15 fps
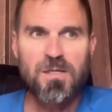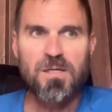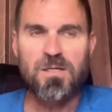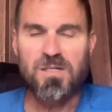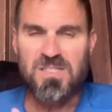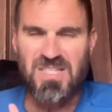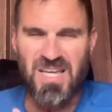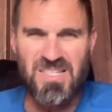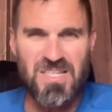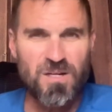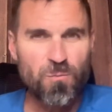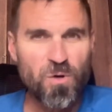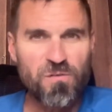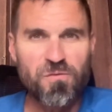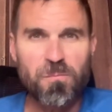You know, it takes
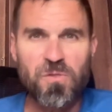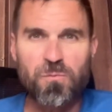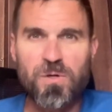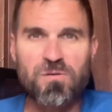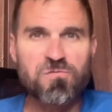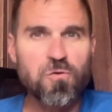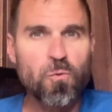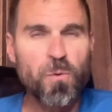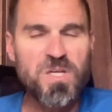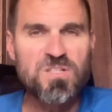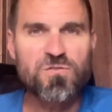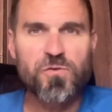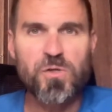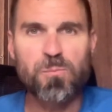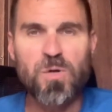anywhere from three to four weeks
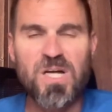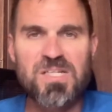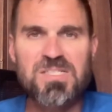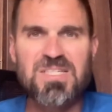for your body